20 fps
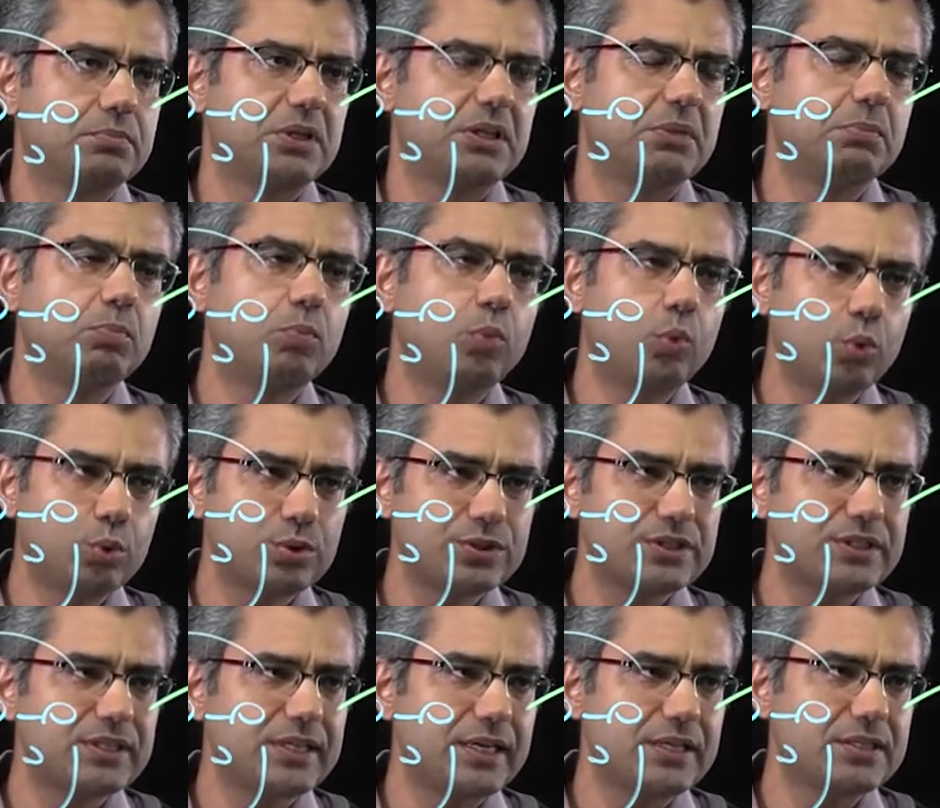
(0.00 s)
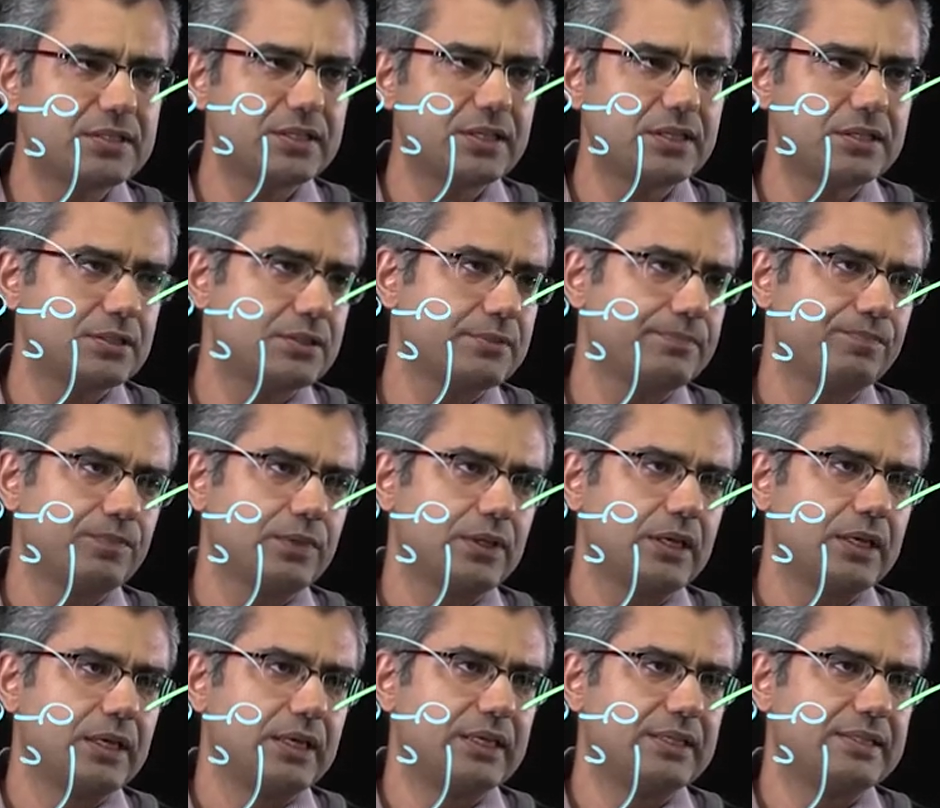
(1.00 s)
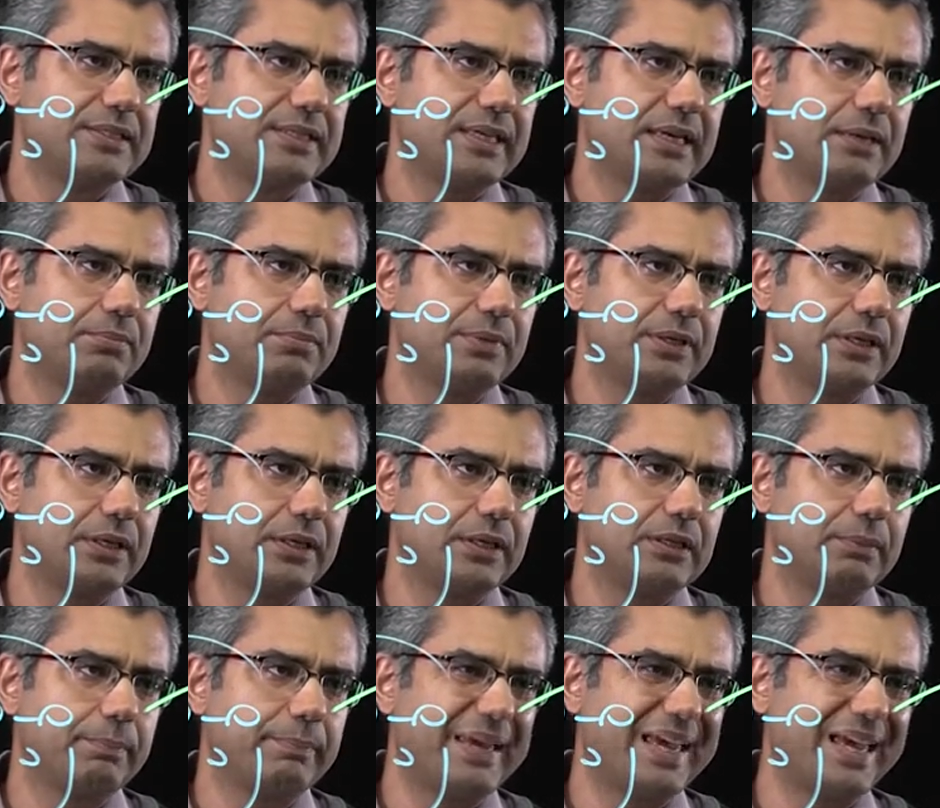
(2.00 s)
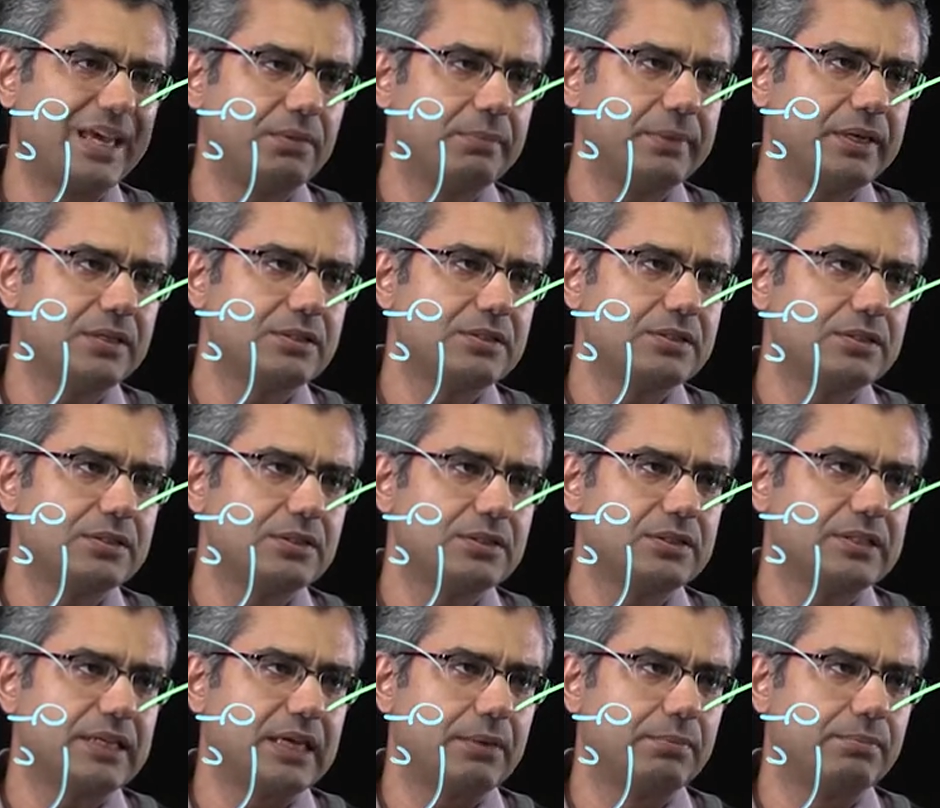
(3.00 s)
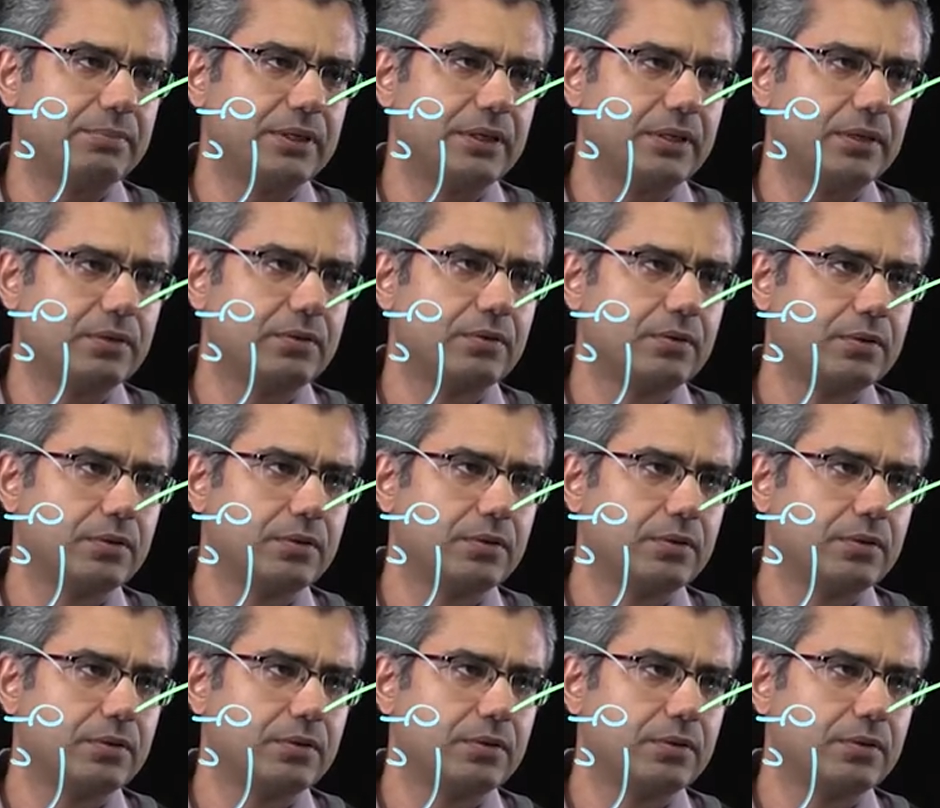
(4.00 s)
But in most cases, it can be, the payment can be